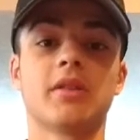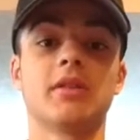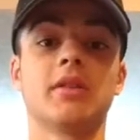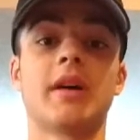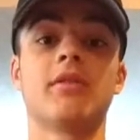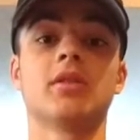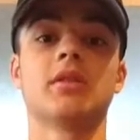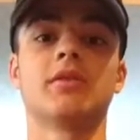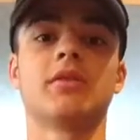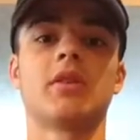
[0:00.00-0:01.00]
the level
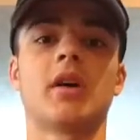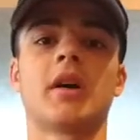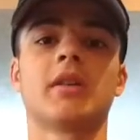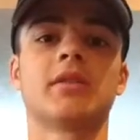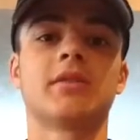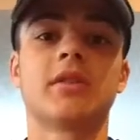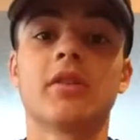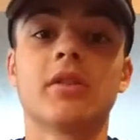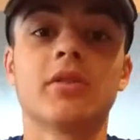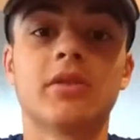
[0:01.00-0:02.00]
of
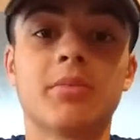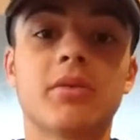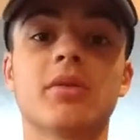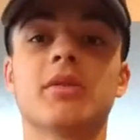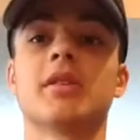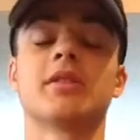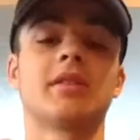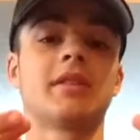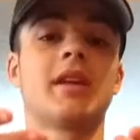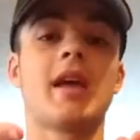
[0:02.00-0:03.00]
stereotypicalness